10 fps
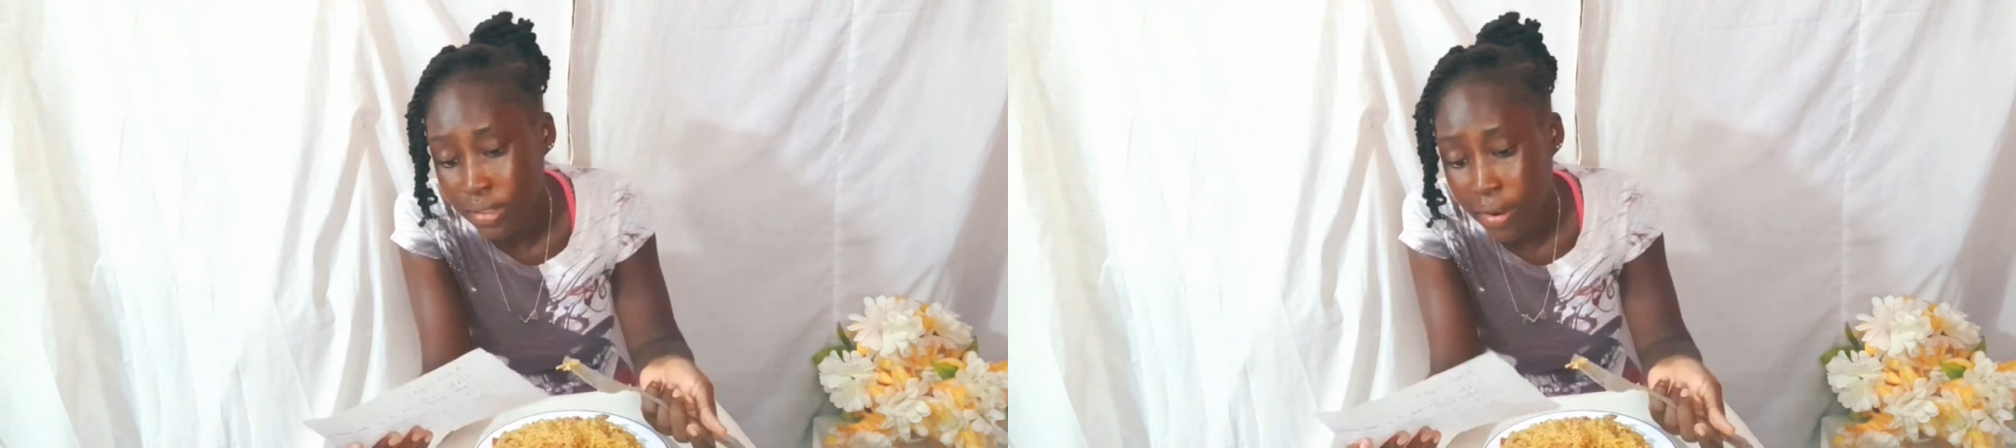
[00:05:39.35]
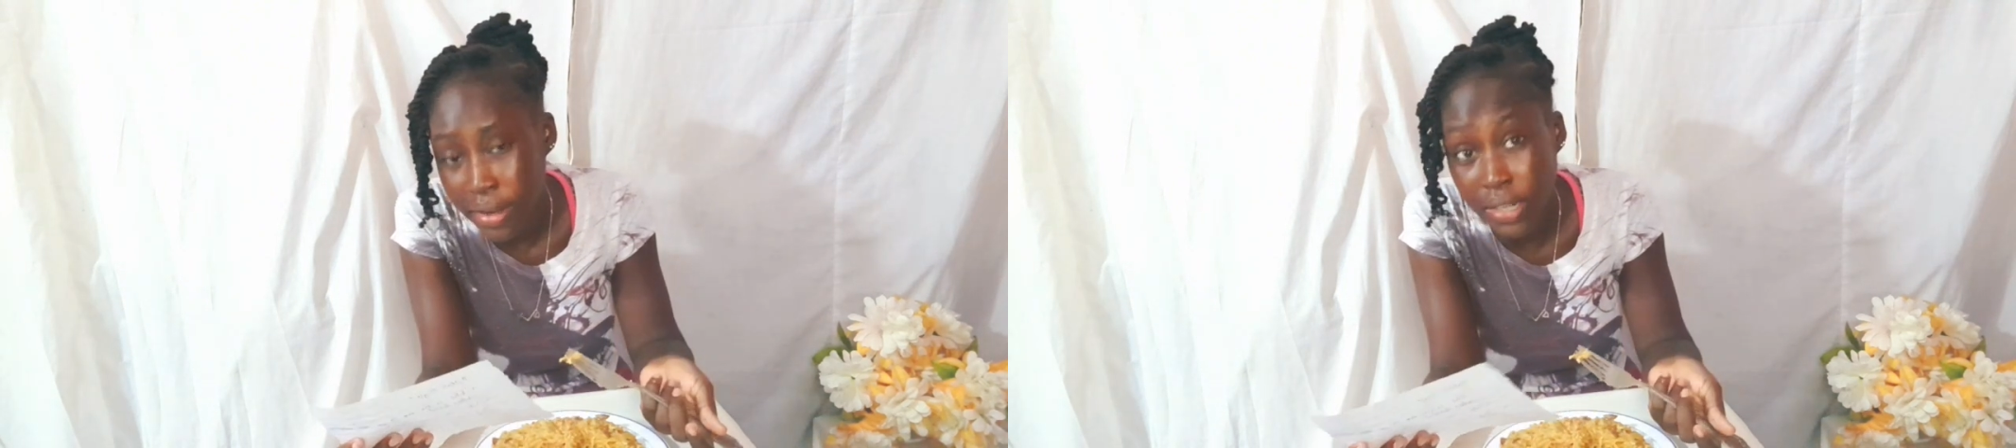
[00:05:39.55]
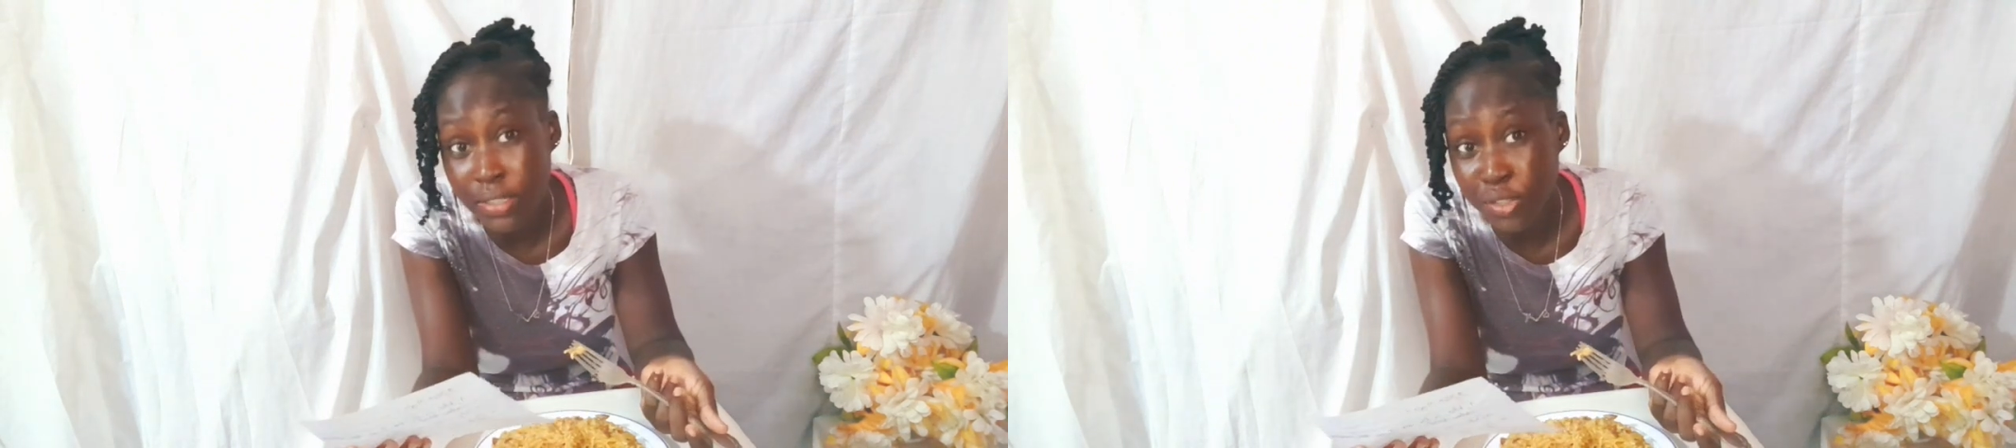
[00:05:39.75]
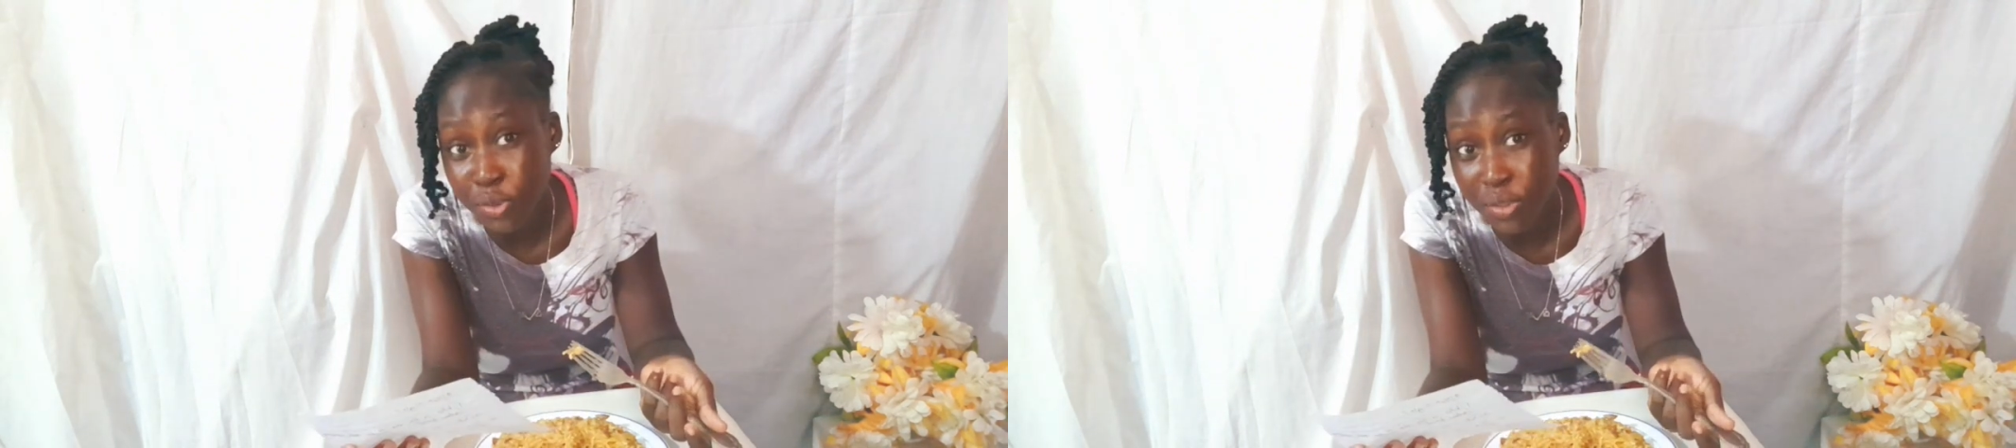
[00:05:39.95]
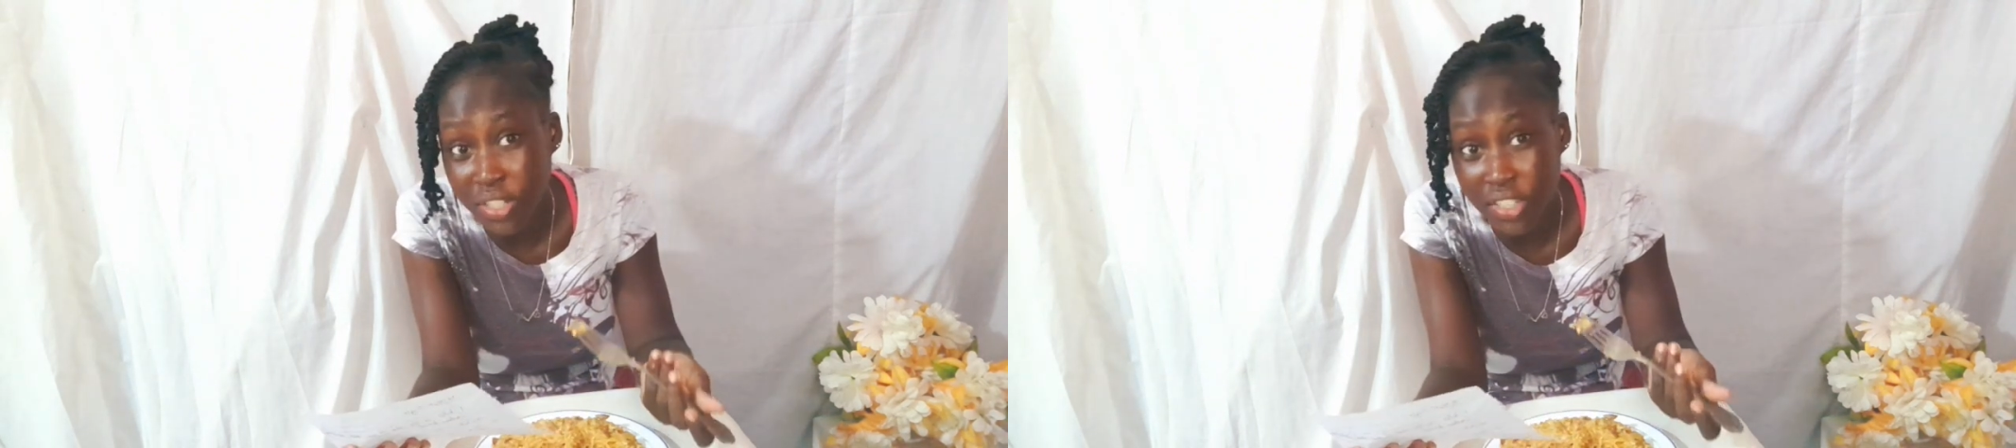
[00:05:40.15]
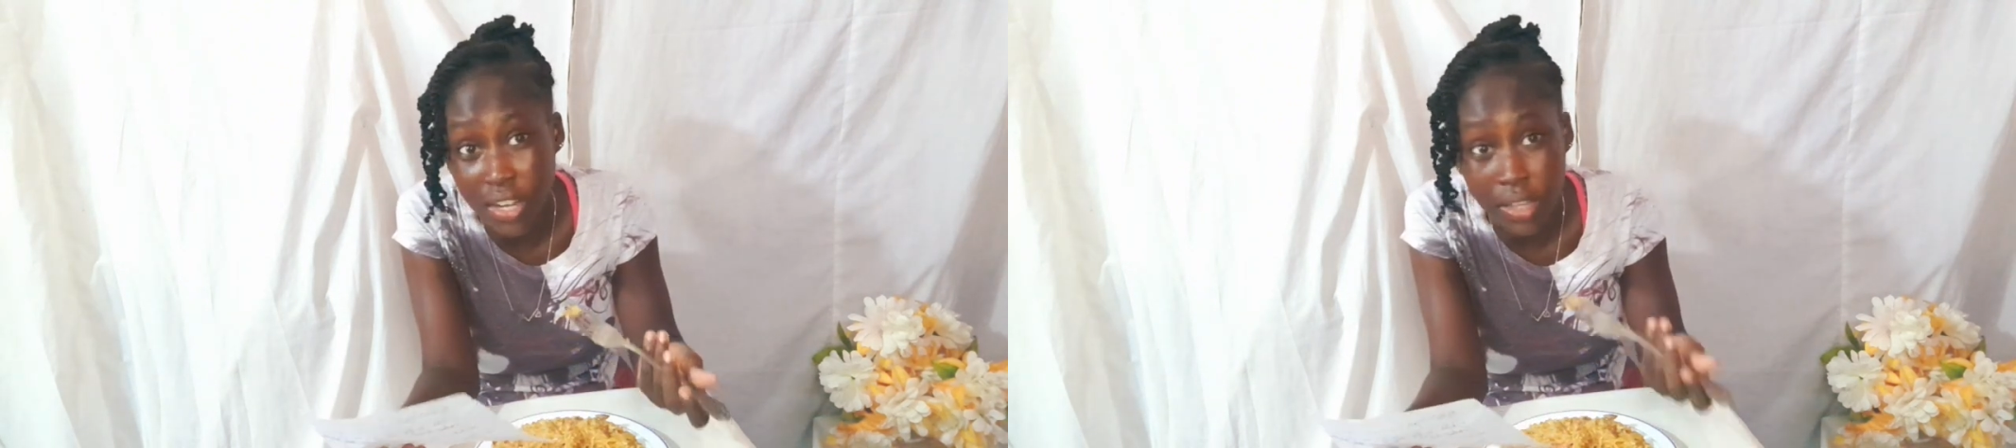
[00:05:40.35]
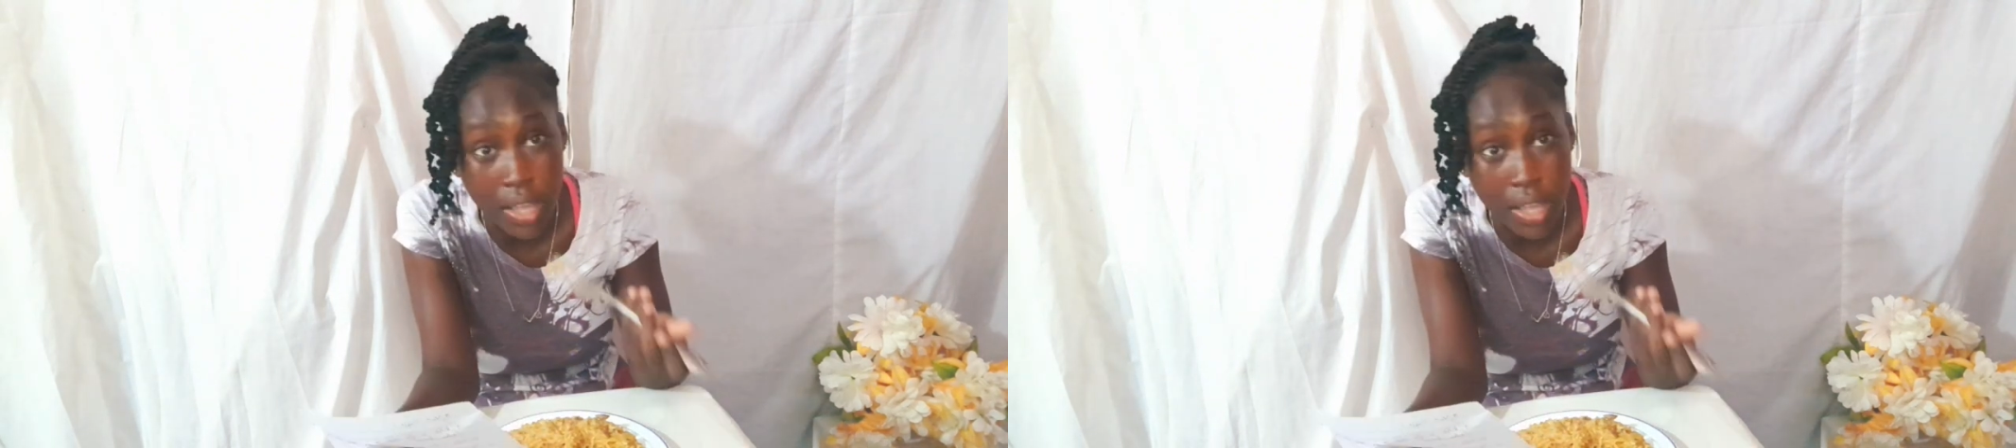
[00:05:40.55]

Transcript: Unless you shoot a shot.